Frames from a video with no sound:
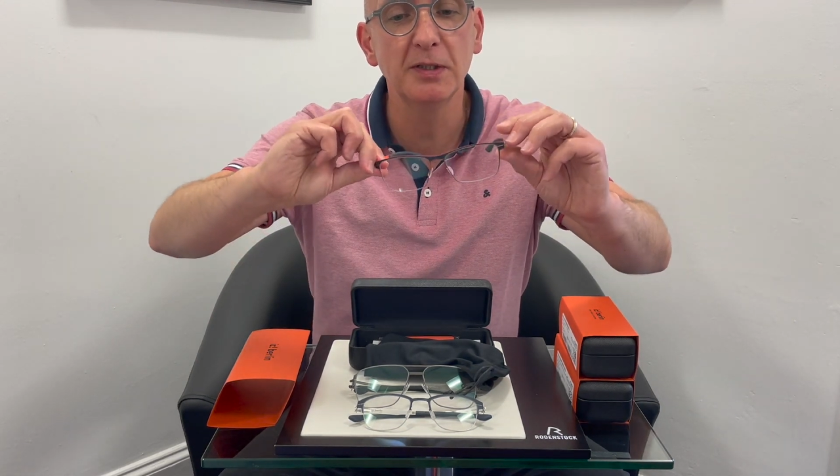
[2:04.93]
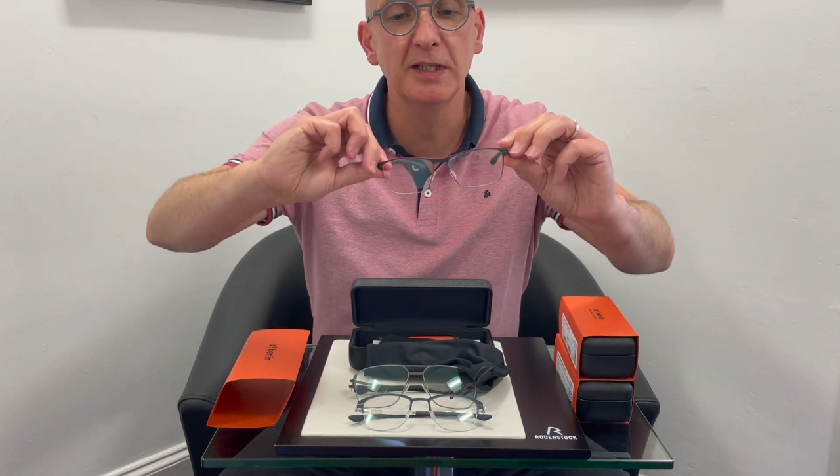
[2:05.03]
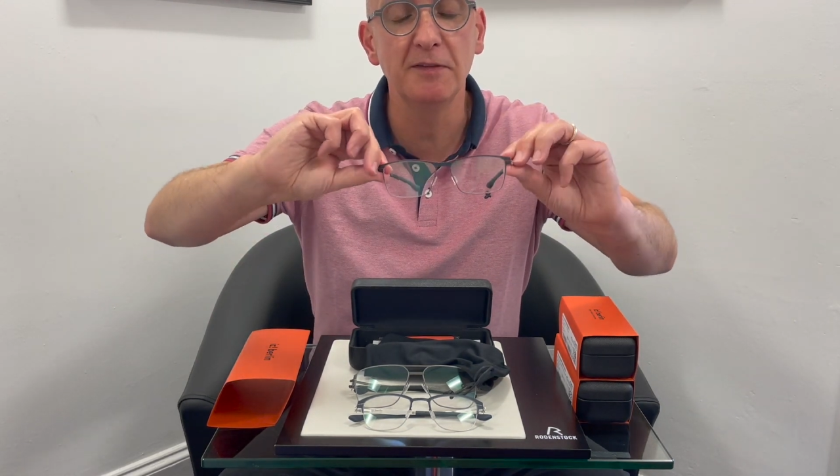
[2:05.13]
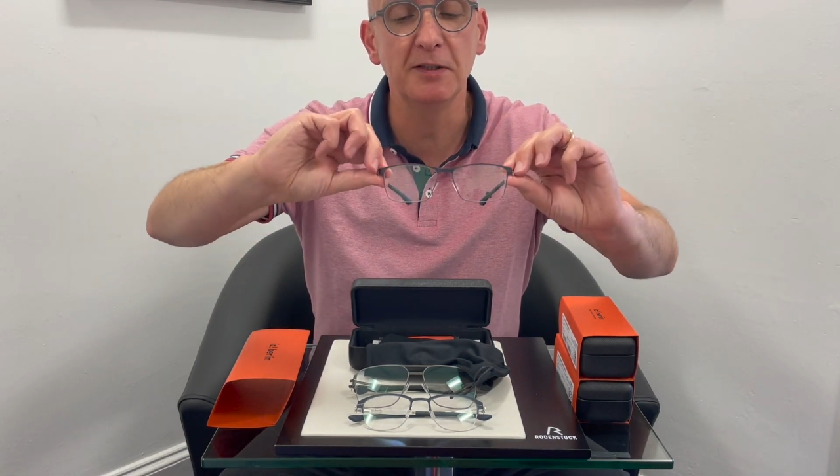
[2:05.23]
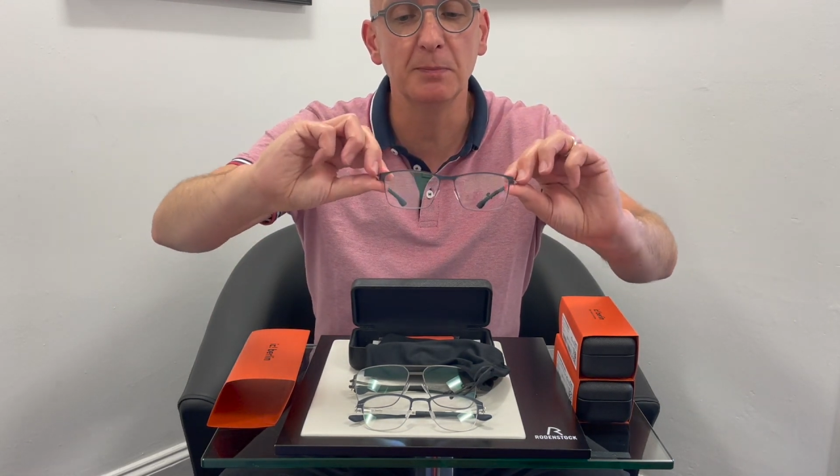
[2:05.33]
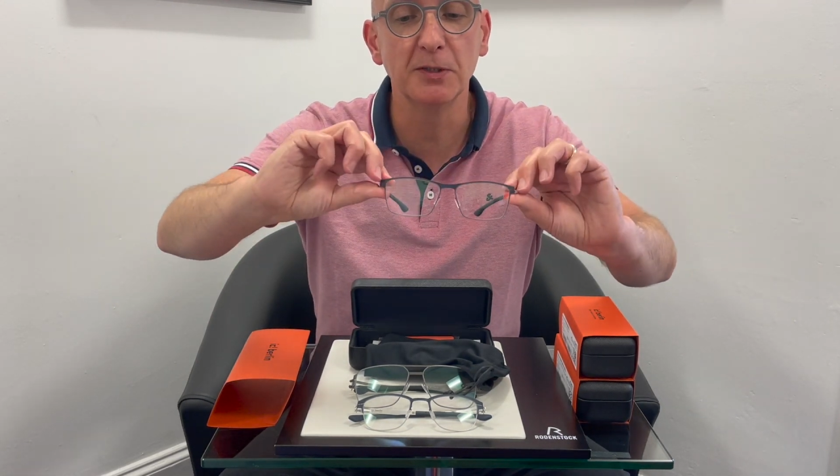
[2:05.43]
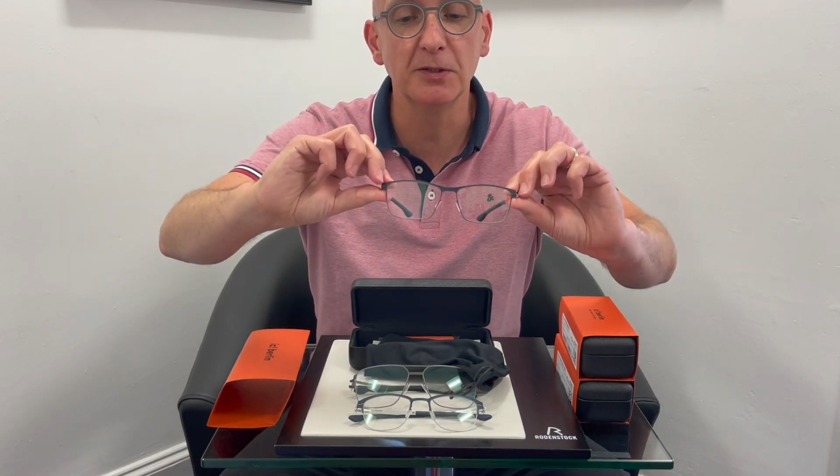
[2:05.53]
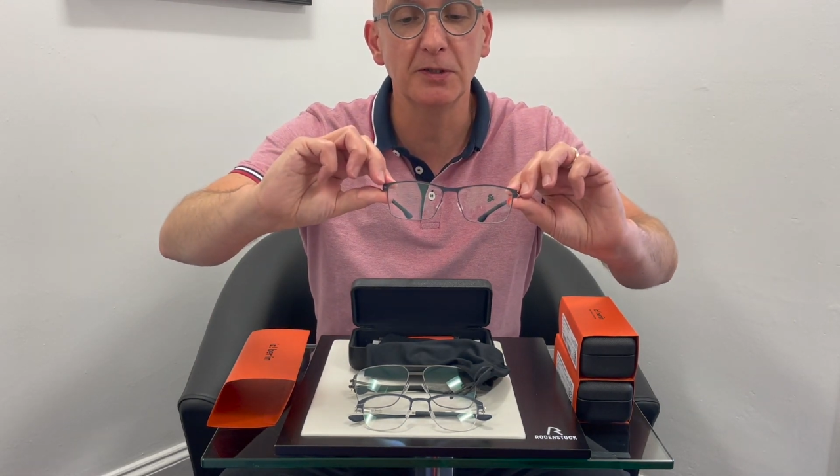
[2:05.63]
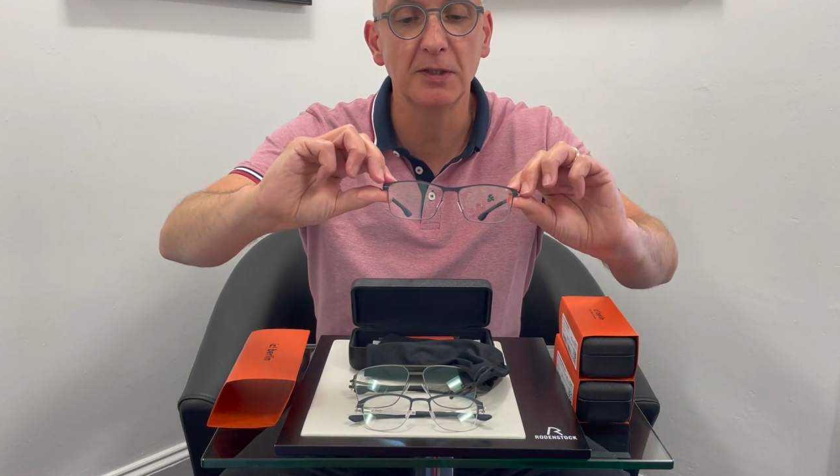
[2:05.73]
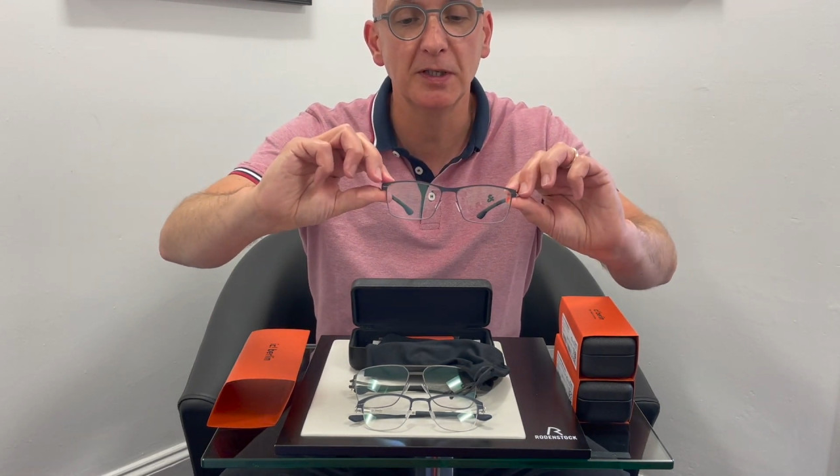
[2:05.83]
navy
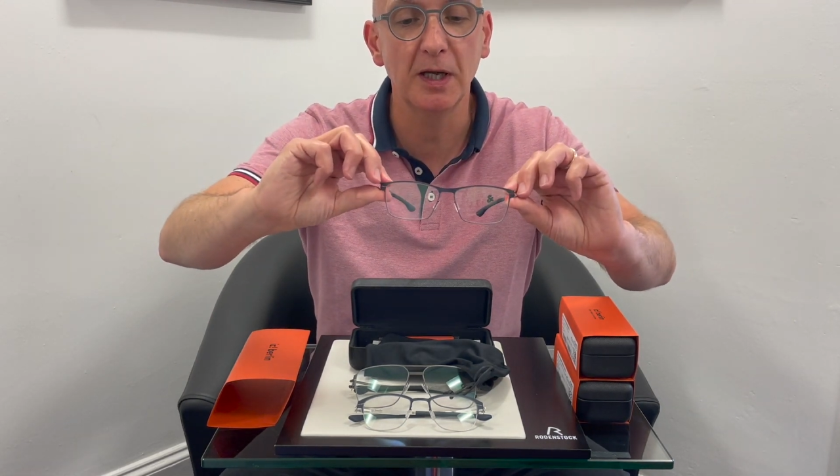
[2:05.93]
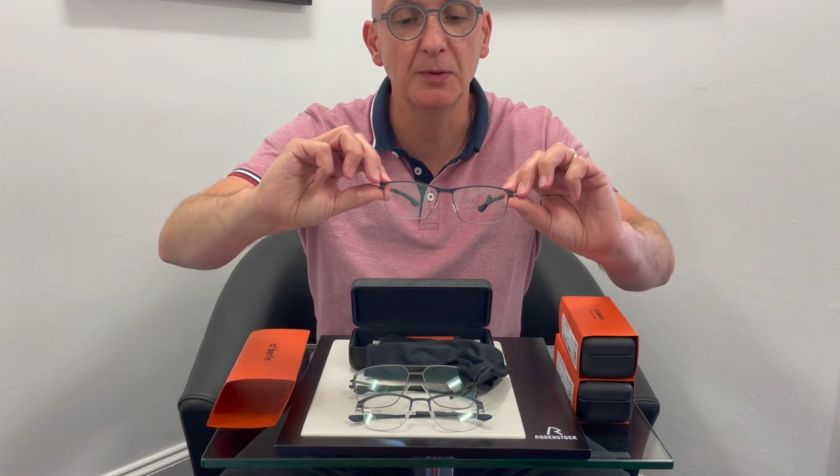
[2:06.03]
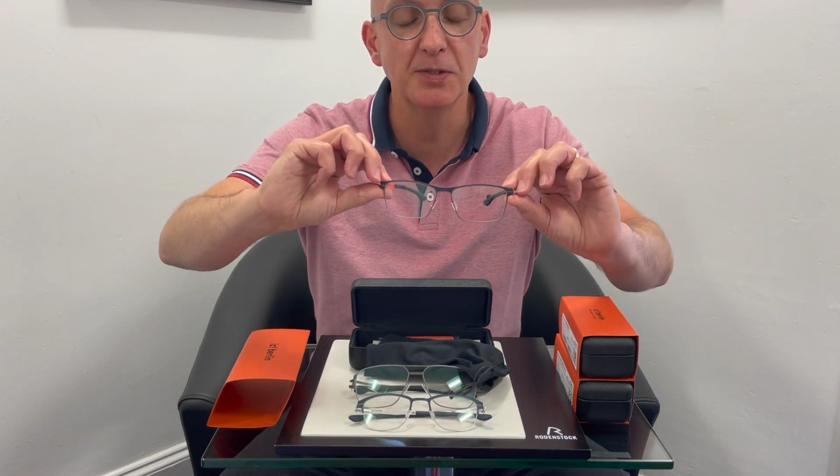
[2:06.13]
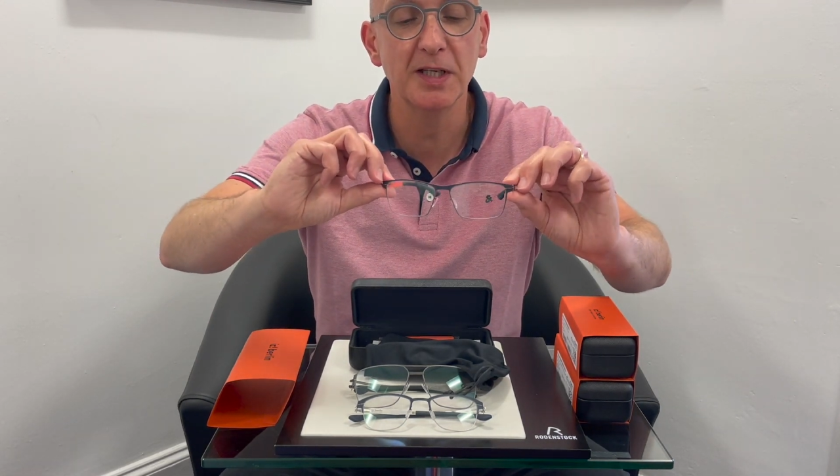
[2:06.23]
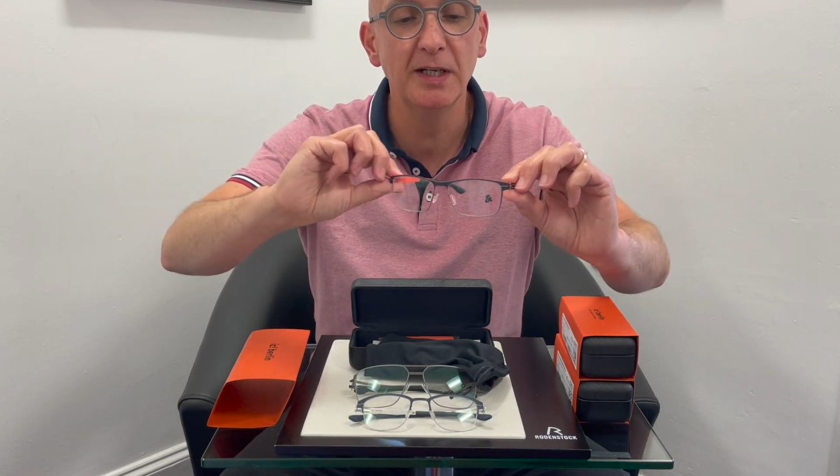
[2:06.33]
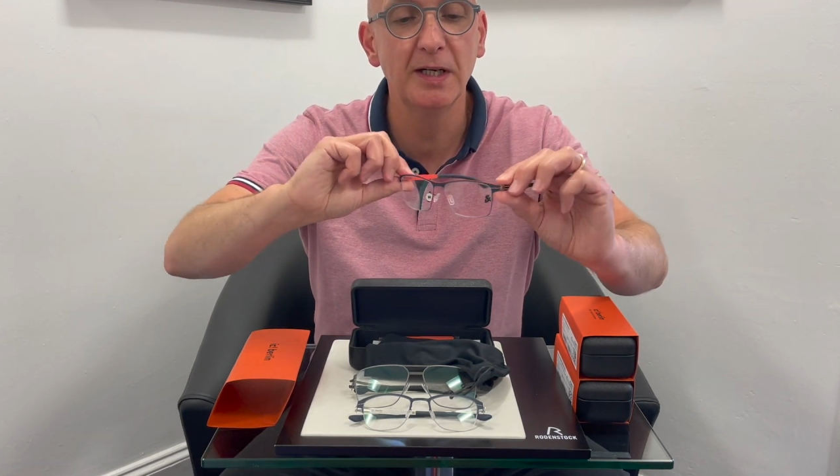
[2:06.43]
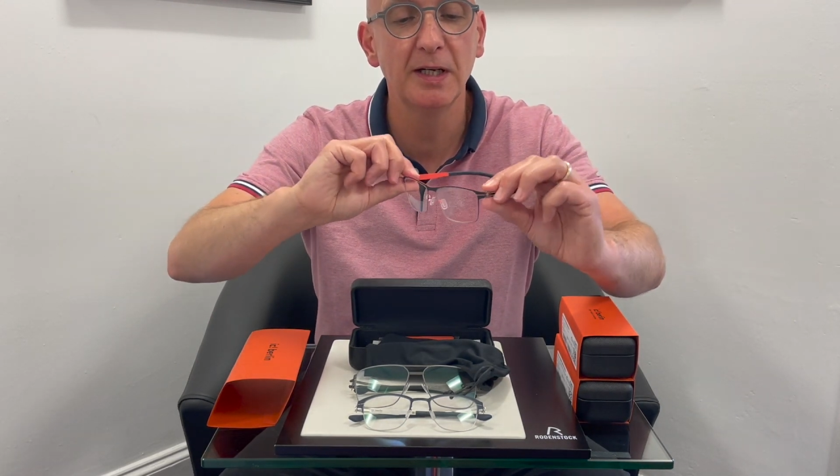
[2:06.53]
blue outer,